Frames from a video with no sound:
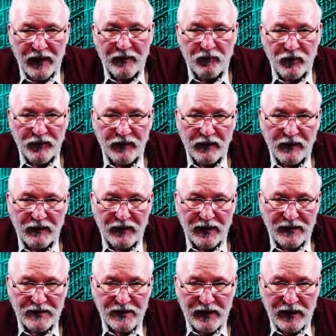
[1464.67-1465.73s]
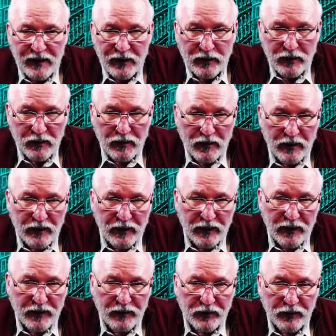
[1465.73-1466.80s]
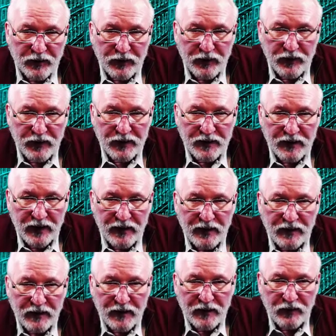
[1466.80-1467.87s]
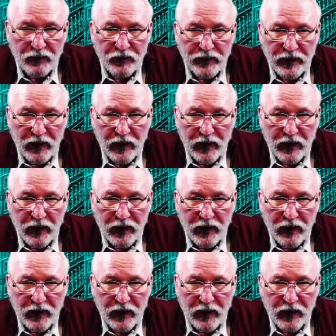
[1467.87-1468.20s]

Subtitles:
everything that's here, and you'll notice that